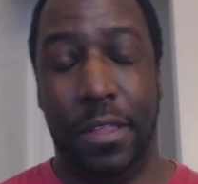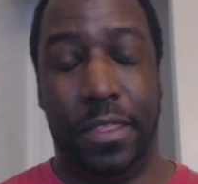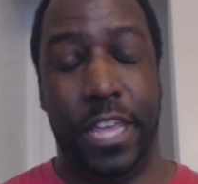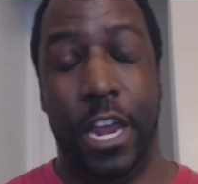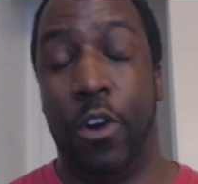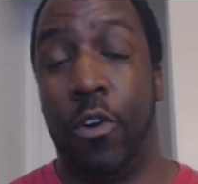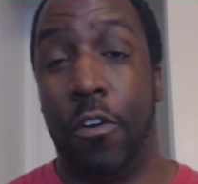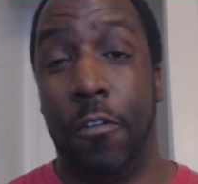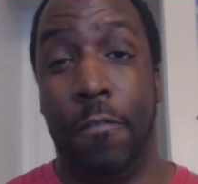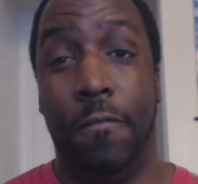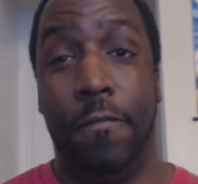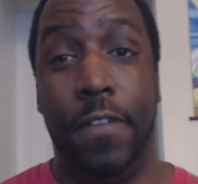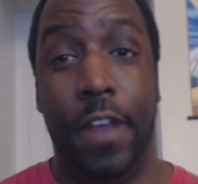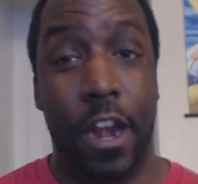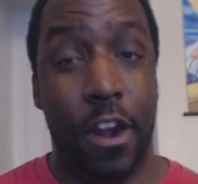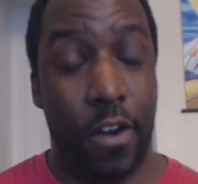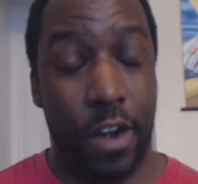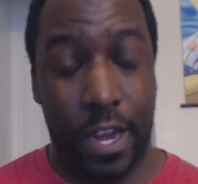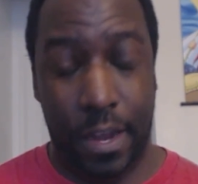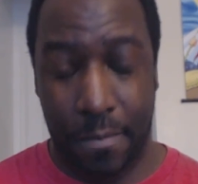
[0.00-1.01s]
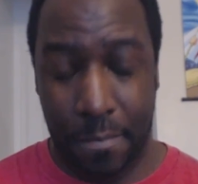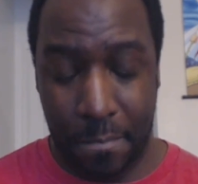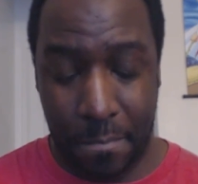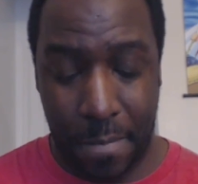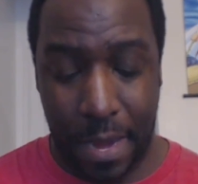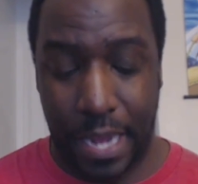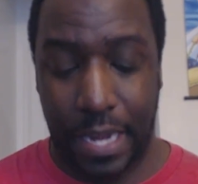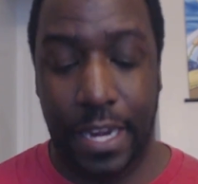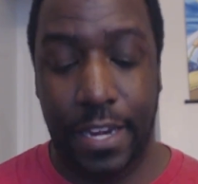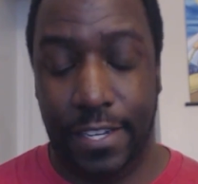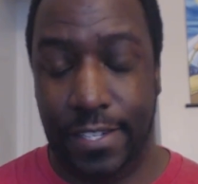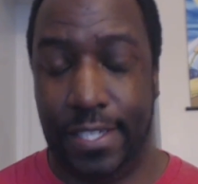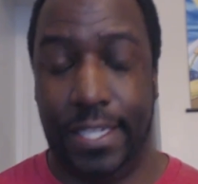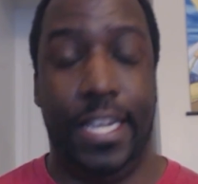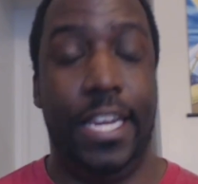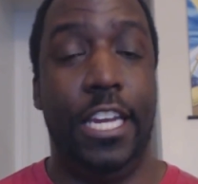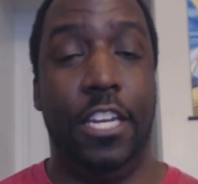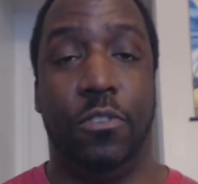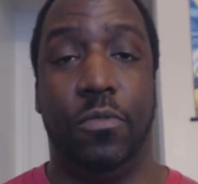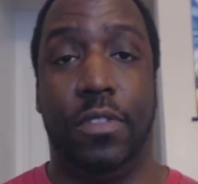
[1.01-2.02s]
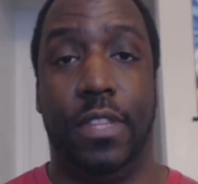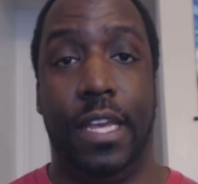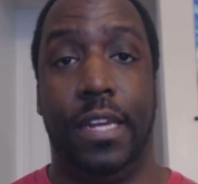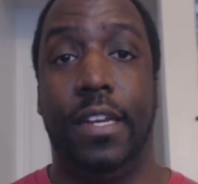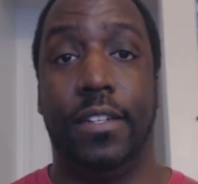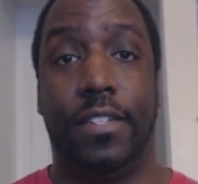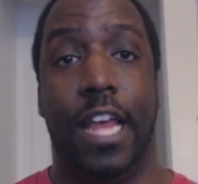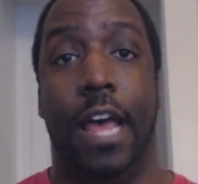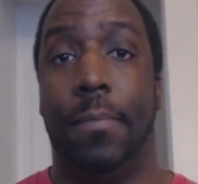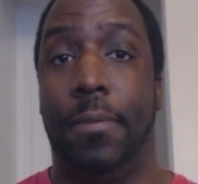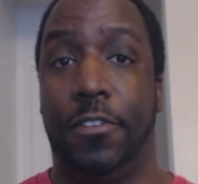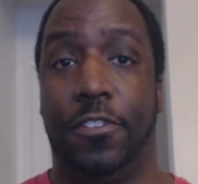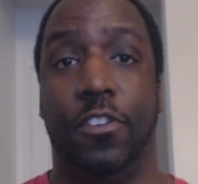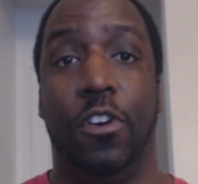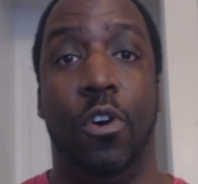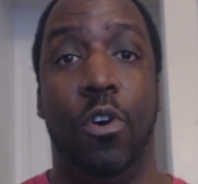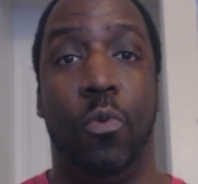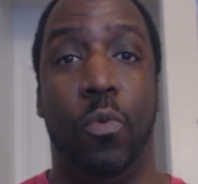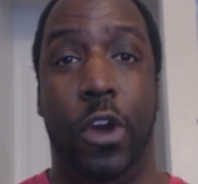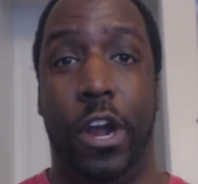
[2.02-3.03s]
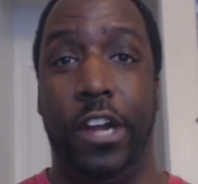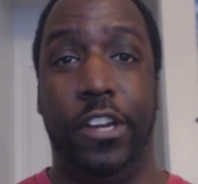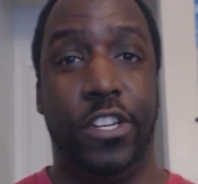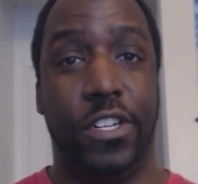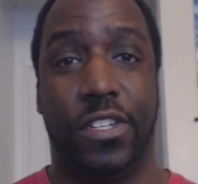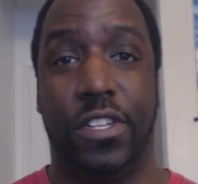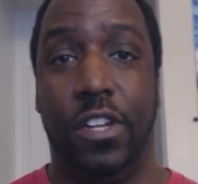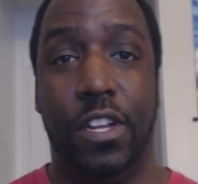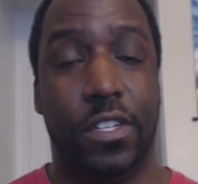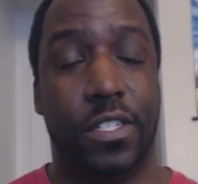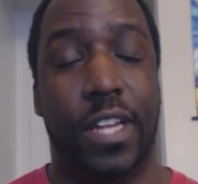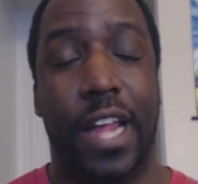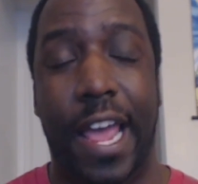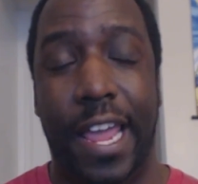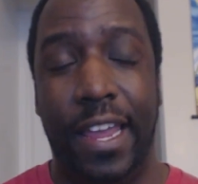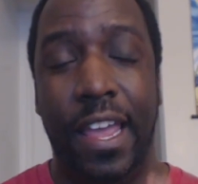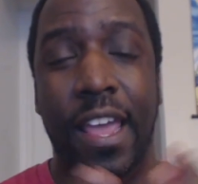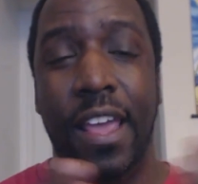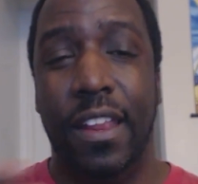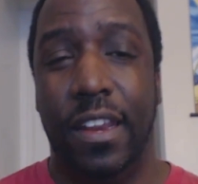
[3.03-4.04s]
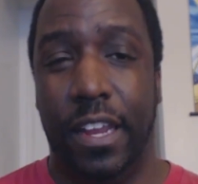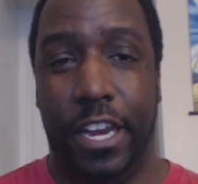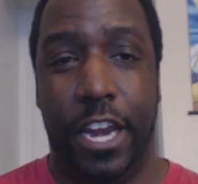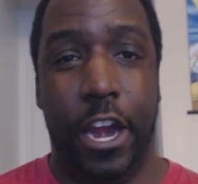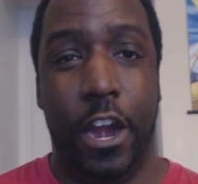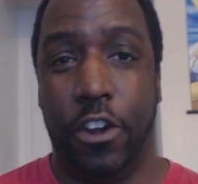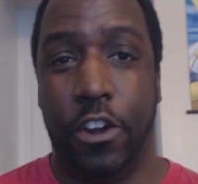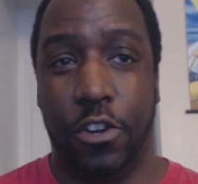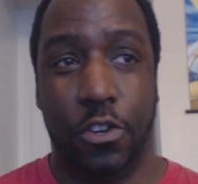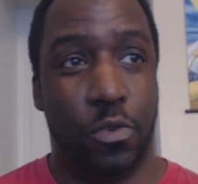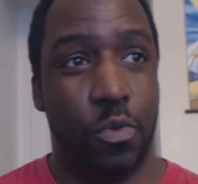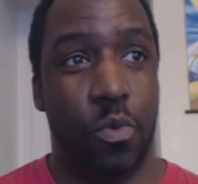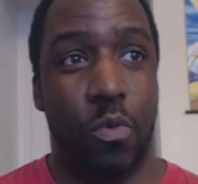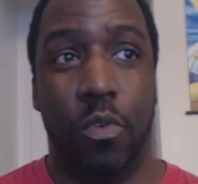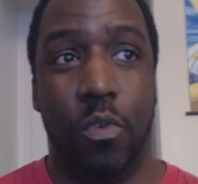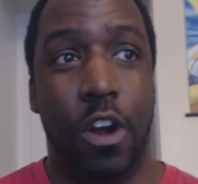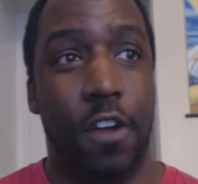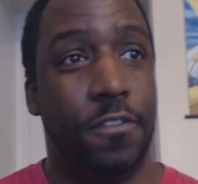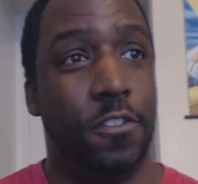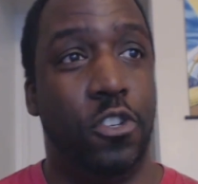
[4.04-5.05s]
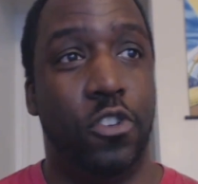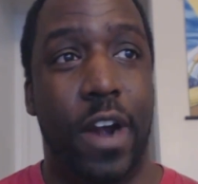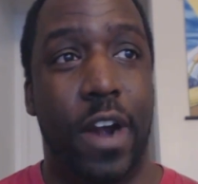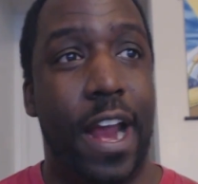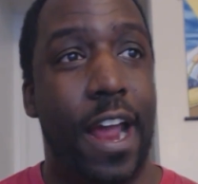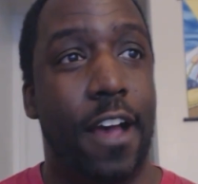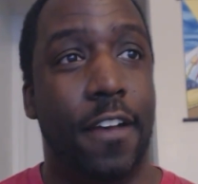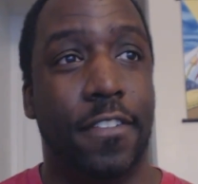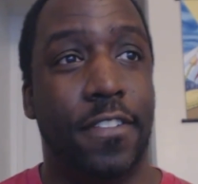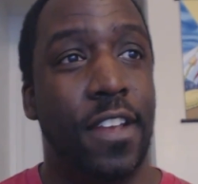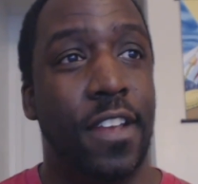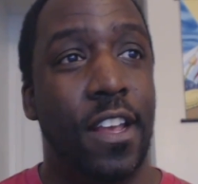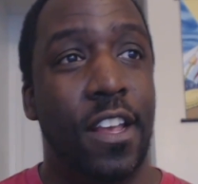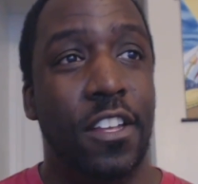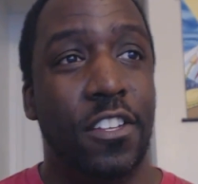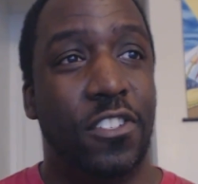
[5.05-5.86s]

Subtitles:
But there were very many scenes within this episode where it just looked like the characters were rough drafts.